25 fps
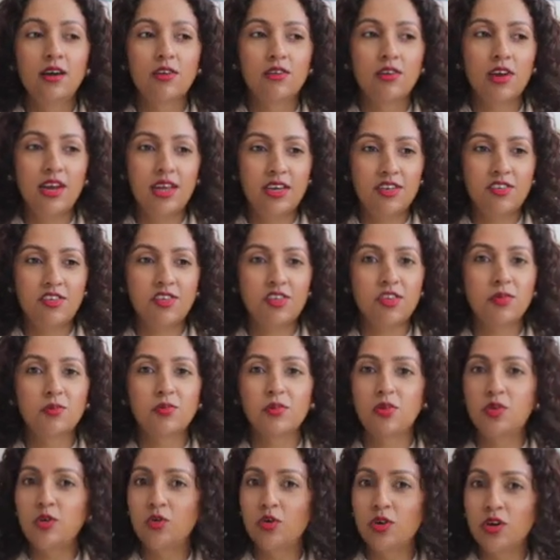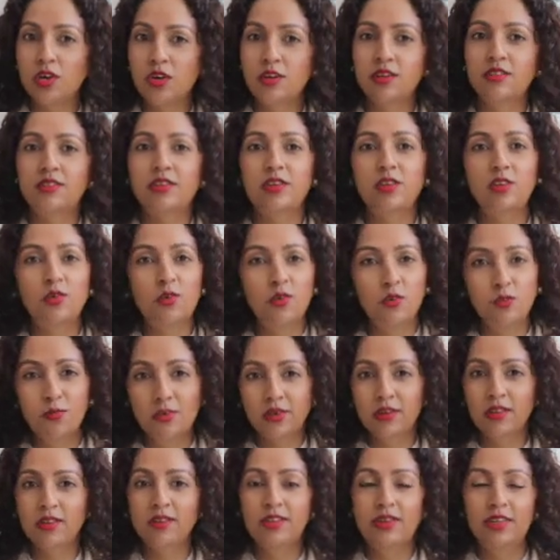Relationships do hurt and do
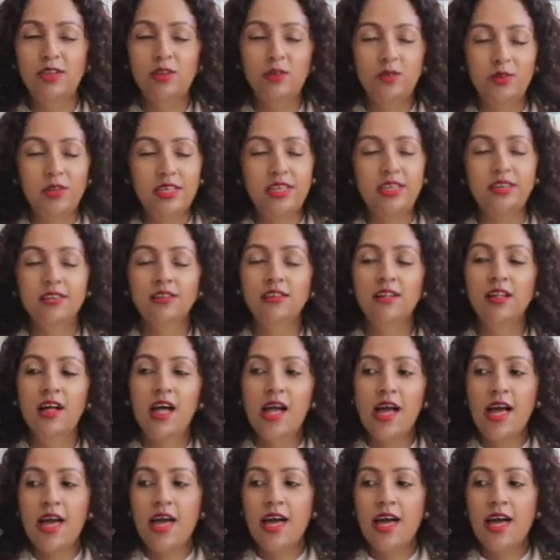build and do heal.